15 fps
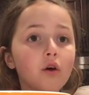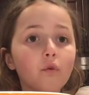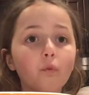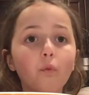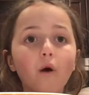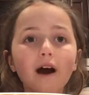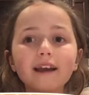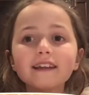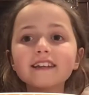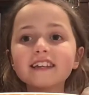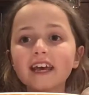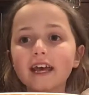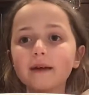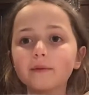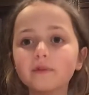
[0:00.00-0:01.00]
1
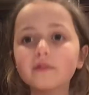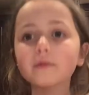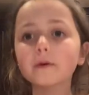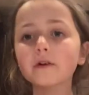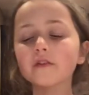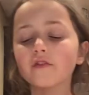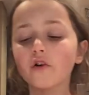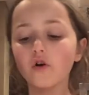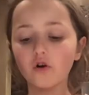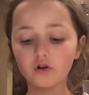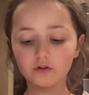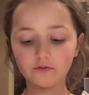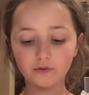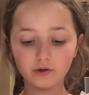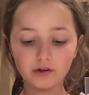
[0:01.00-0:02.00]
tablespoon of
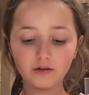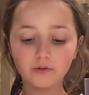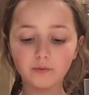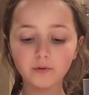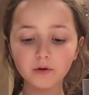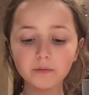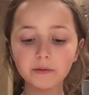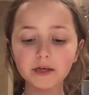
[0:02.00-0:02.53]
olive oil. We'll be